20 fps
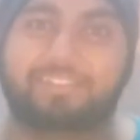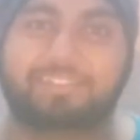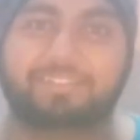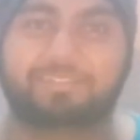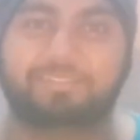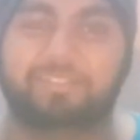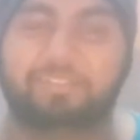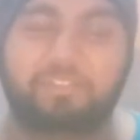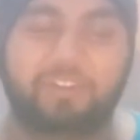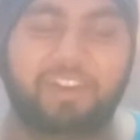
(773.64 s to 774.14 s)

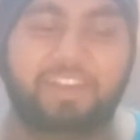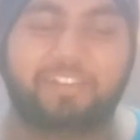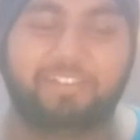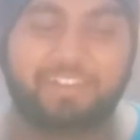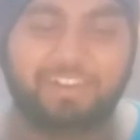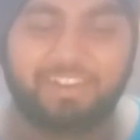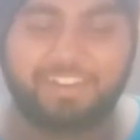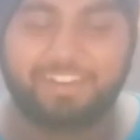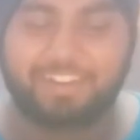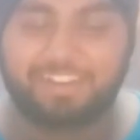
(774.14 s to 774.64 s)
Whatever.
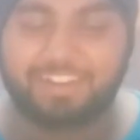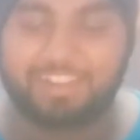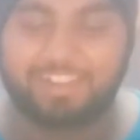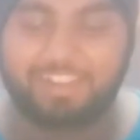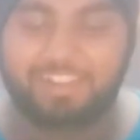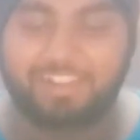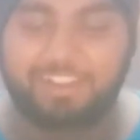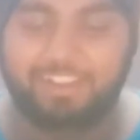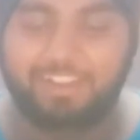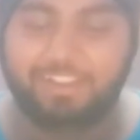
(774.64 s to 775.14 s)

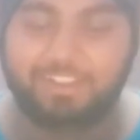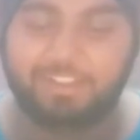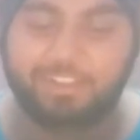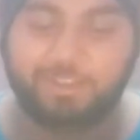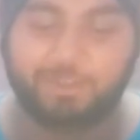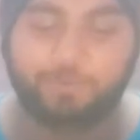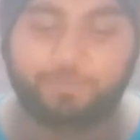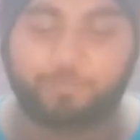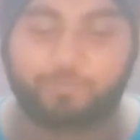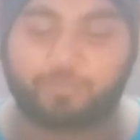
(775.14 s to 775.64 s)
He
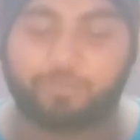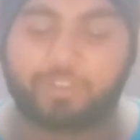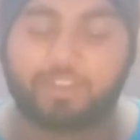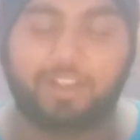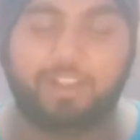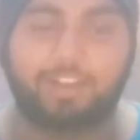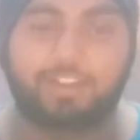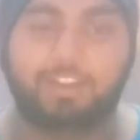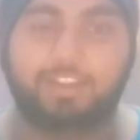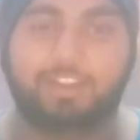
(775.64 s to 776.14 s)

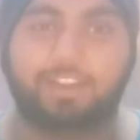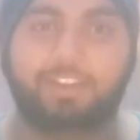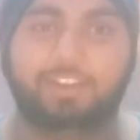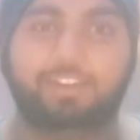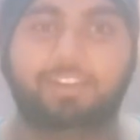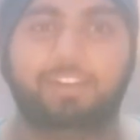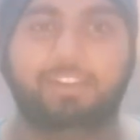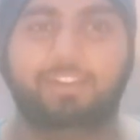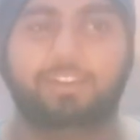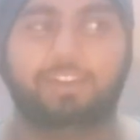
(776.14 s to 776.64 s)

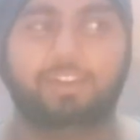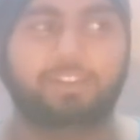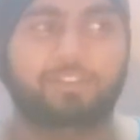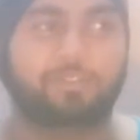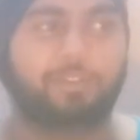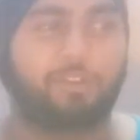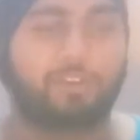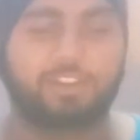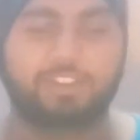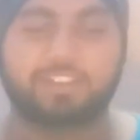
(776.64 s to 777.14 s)

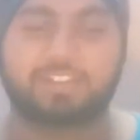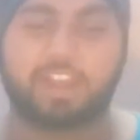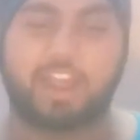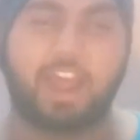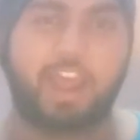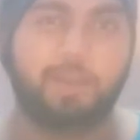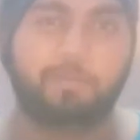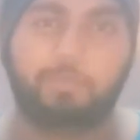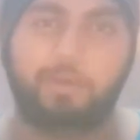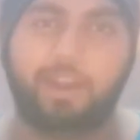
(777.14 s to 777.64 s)
on his
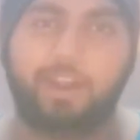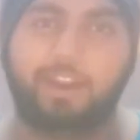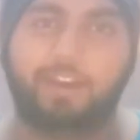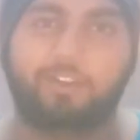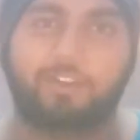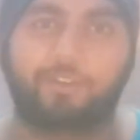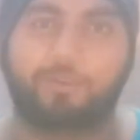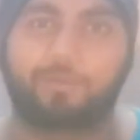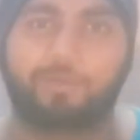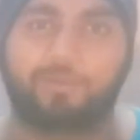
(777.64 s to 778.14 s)
iPad or
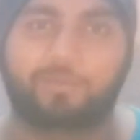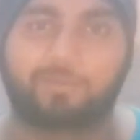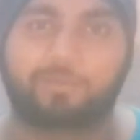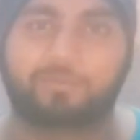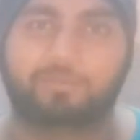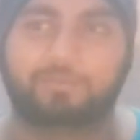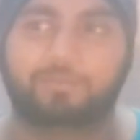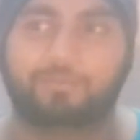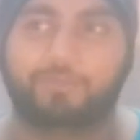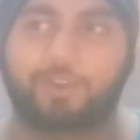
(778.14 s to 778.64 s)

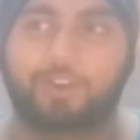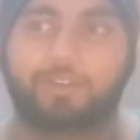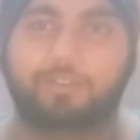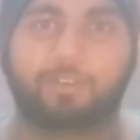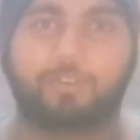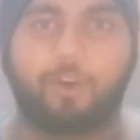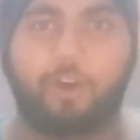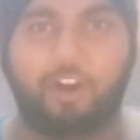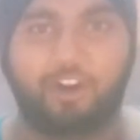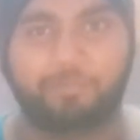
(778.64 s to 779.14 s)
whatever
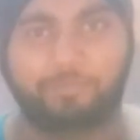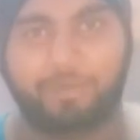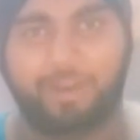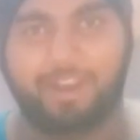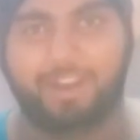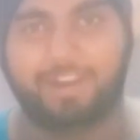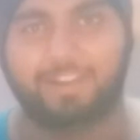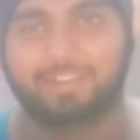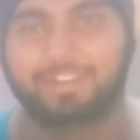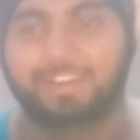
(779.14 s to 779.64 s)
God
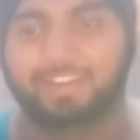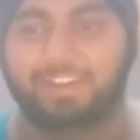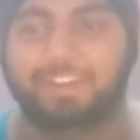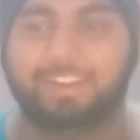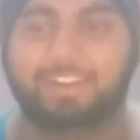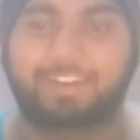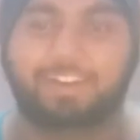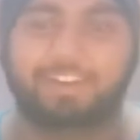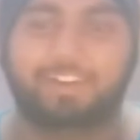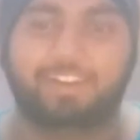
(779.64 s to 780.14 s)
pad,
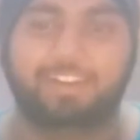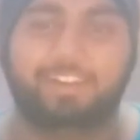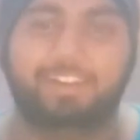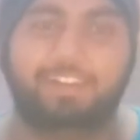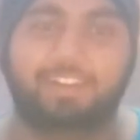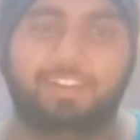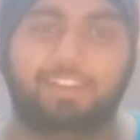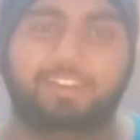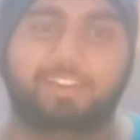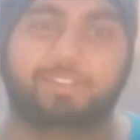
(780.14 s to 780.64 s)

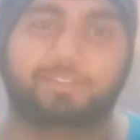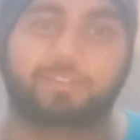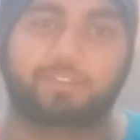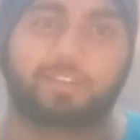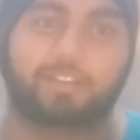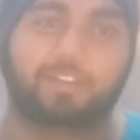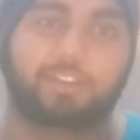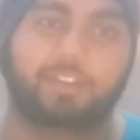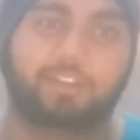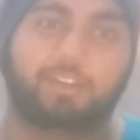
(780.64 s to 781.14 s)
he
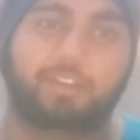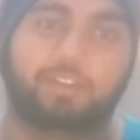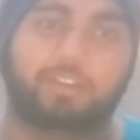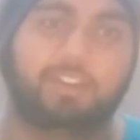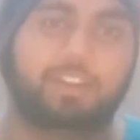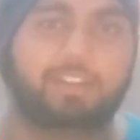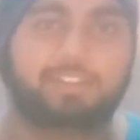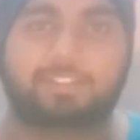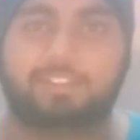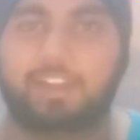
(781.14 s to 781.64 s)

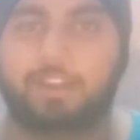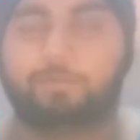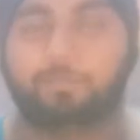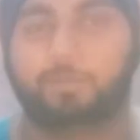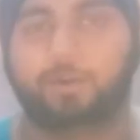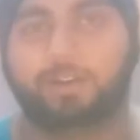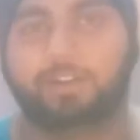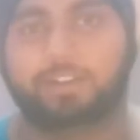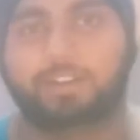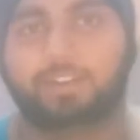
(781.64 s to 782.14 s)
clicks that
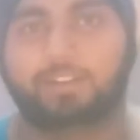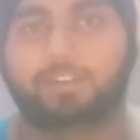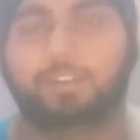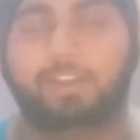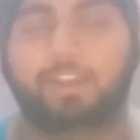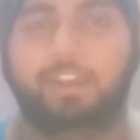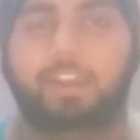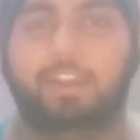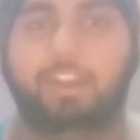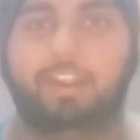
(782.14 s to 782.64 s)
button,
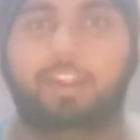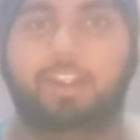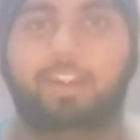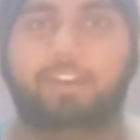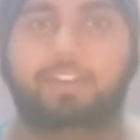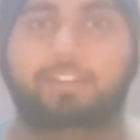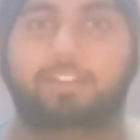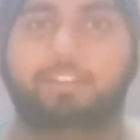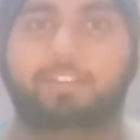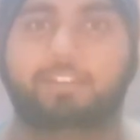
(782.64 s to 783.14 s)
and
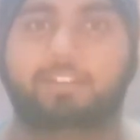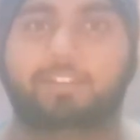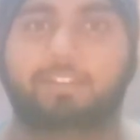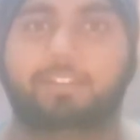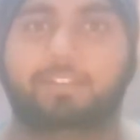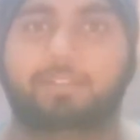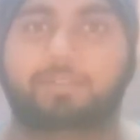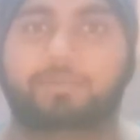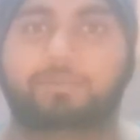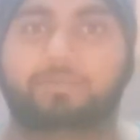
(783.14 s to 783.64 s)

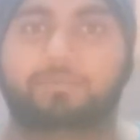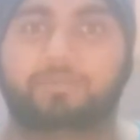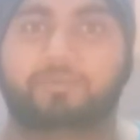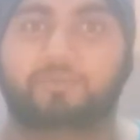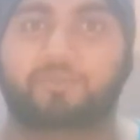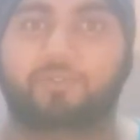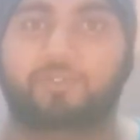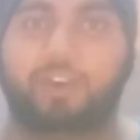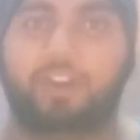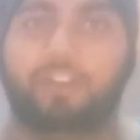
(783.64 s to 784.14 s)

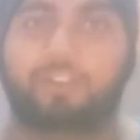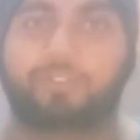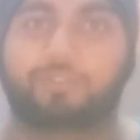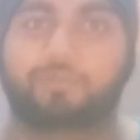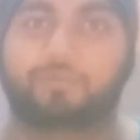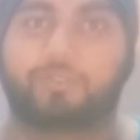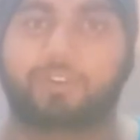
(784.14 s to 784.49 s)
Beyond